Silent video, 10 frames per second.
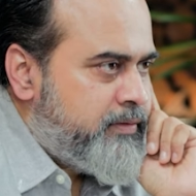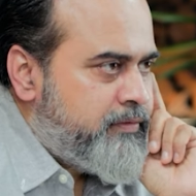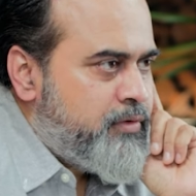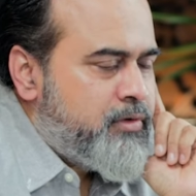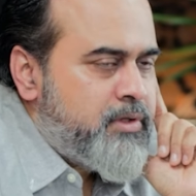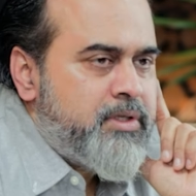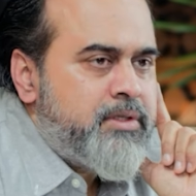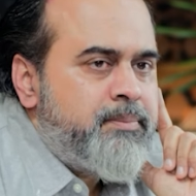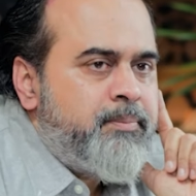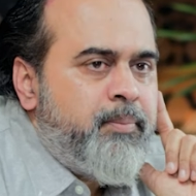Therefore,
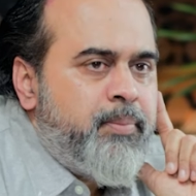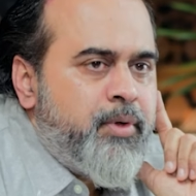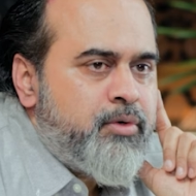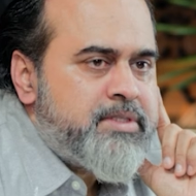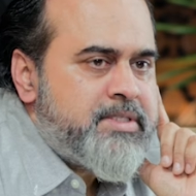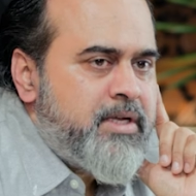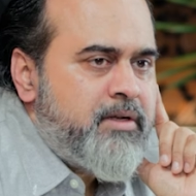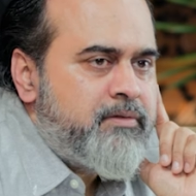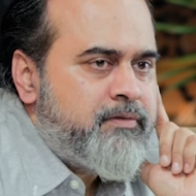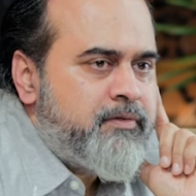the pure
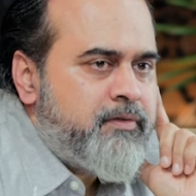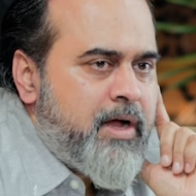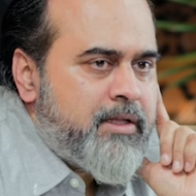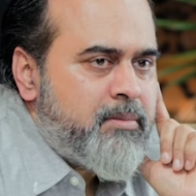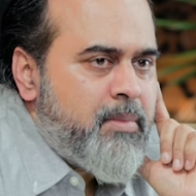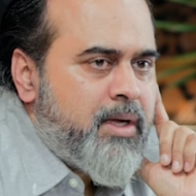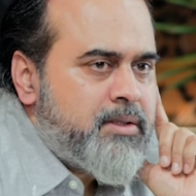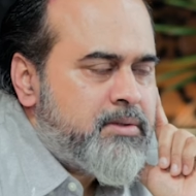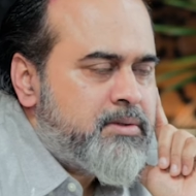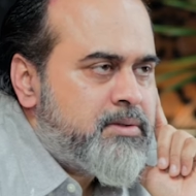self,
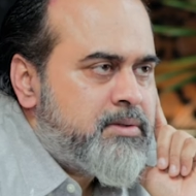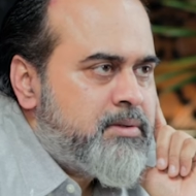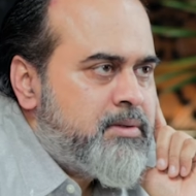Atma,